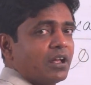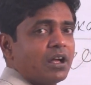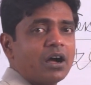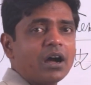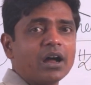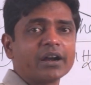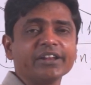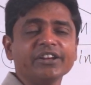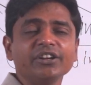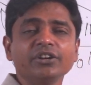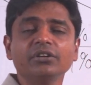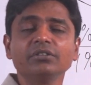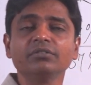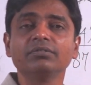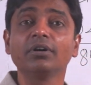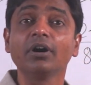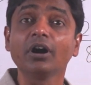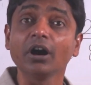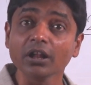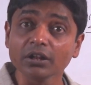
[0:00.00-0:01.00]
are
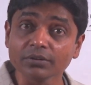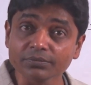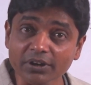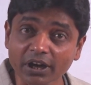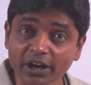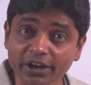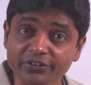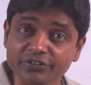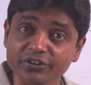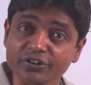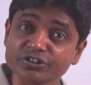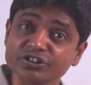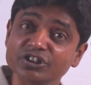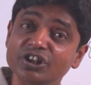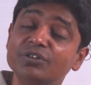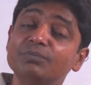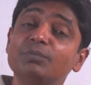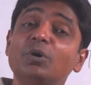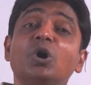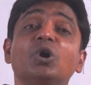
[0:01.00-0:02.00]
involved
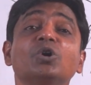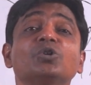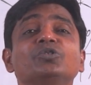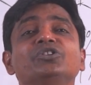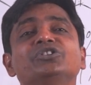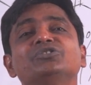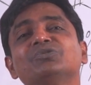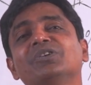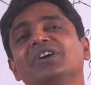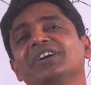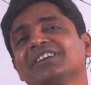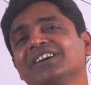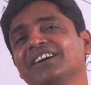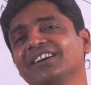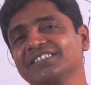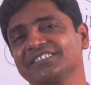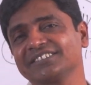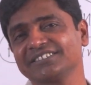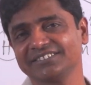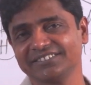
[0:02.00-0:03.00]
hydrogen bond with water.
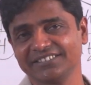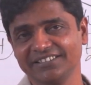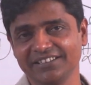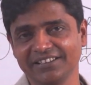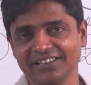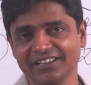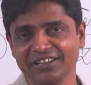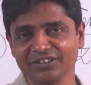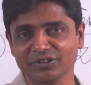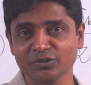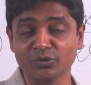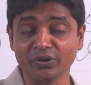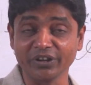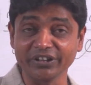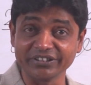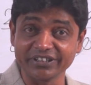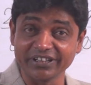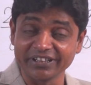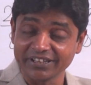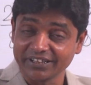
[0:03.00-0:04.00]
So
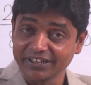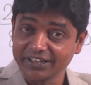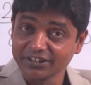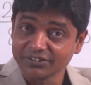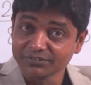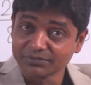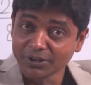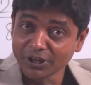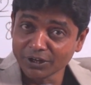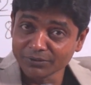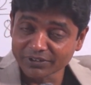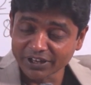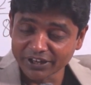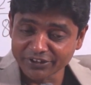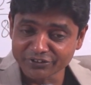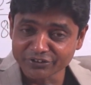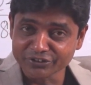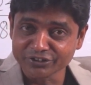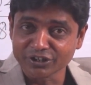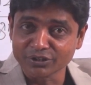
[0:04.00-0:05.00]
when they involved
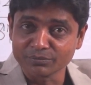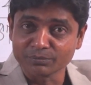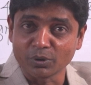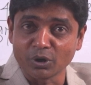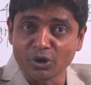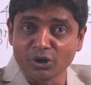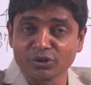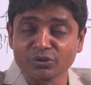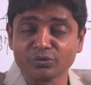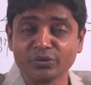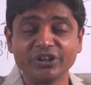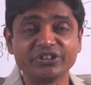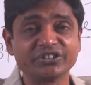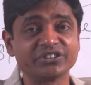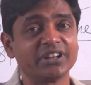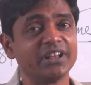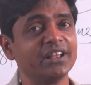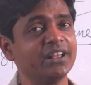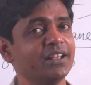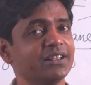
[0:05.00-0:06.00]
hydrogen bond with
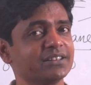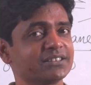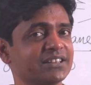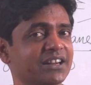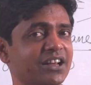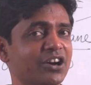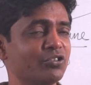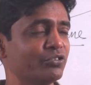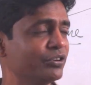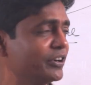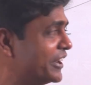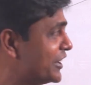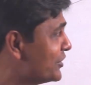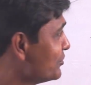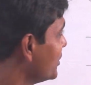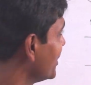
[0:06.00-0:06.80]
surrounding